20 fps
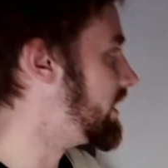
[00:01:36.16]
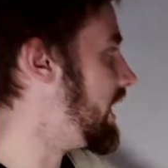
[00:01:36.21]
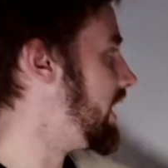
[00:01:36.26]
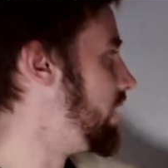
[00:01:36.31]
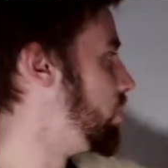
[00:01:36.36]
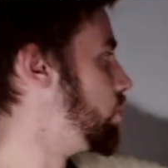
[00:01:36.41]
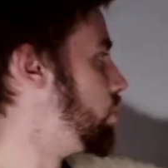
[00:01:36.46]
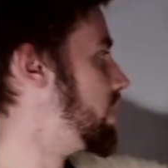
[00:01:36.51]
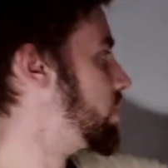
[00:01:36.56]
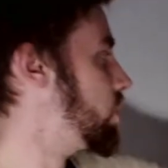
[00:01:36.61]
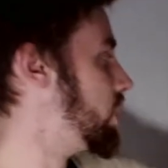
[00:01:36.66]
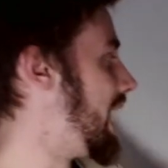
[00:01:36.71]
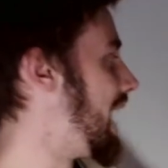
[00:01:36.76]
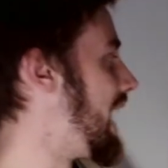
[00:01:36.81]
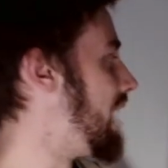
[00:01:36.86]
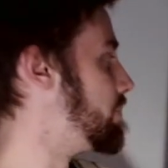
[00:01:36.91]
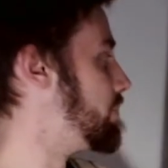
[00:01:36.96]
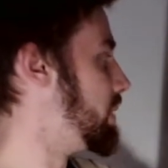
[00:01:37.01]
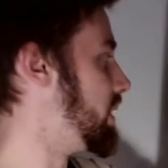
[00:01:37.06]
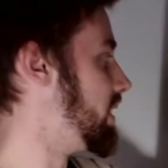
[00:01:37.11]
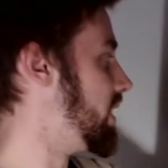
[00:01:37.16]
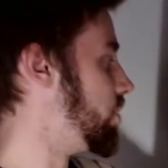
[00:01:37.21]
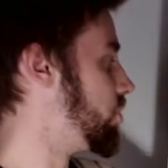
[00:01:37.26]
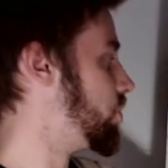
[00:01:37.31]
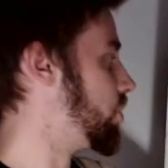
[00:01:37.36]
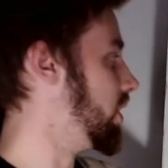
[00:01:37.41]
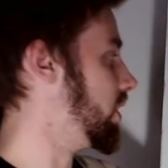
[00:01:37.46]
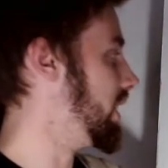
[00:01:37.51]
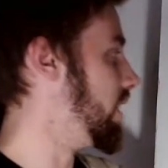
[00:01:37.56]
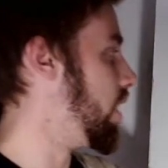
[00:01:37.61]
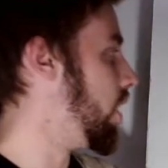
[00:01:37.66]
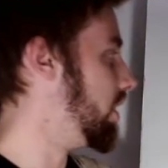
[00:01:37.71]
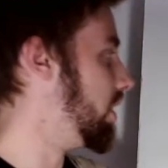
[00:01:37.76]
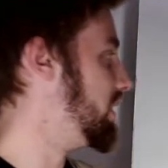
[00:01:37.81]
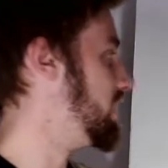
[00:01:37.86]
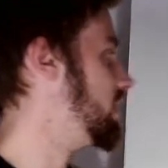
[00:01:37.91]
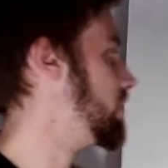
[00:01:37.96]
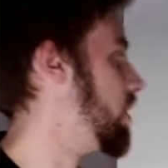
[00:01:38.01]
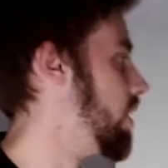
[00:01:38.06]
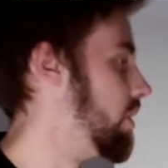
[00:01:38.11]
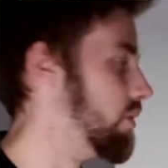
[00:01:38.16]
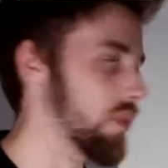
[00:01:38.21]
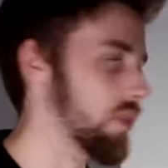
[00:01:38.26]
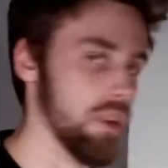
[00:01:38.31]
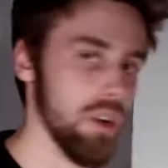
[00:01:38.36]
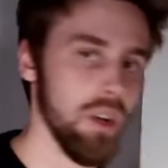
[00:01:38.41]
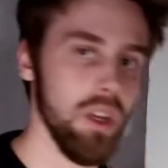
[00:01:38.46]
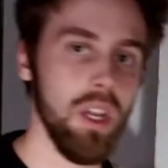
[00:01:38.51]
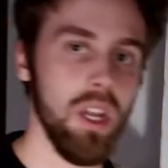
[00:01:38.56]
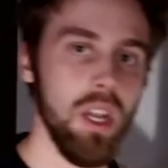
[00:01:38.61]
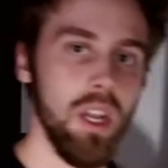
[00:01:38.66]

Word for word: and we could have potentially all these other